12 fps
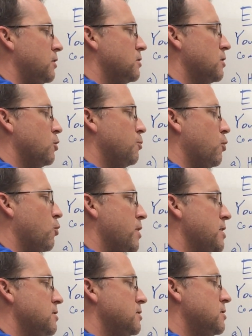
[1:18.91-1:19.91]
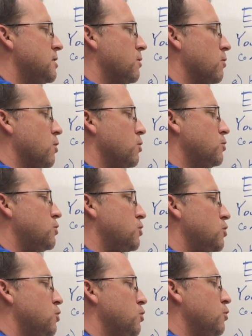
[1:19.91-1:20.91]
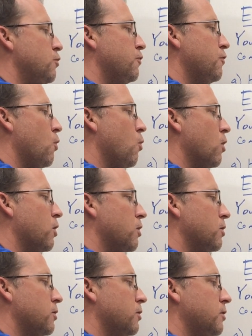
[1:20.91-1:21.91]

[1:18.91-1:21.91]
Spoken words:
So 0.024